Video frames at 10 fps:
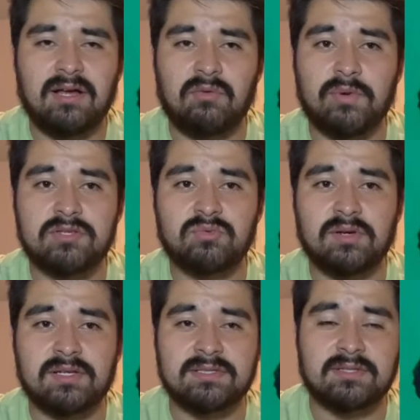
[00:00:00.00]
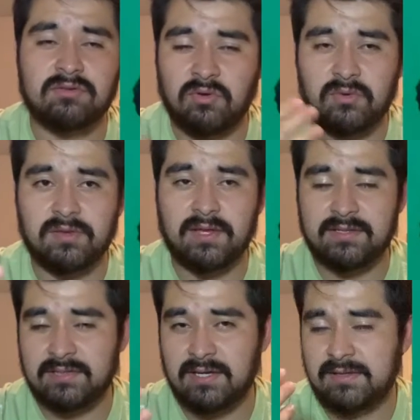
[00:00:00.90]
which was
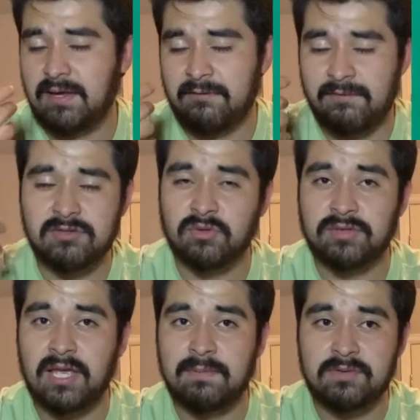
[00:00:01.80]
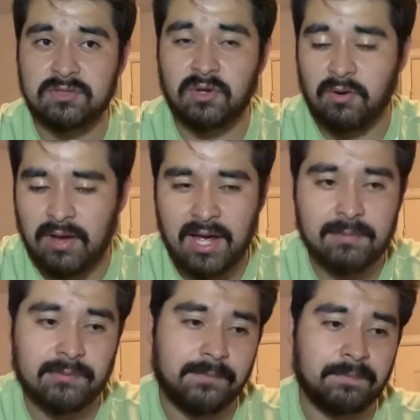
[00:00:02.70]
GoldLink's official debut studio
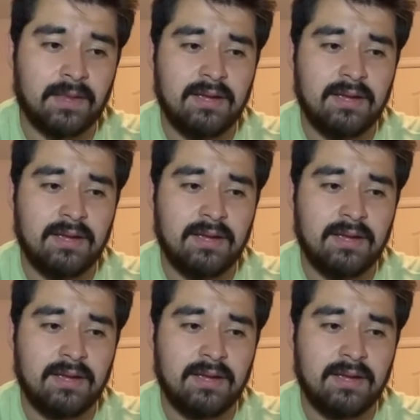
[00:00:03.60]
album,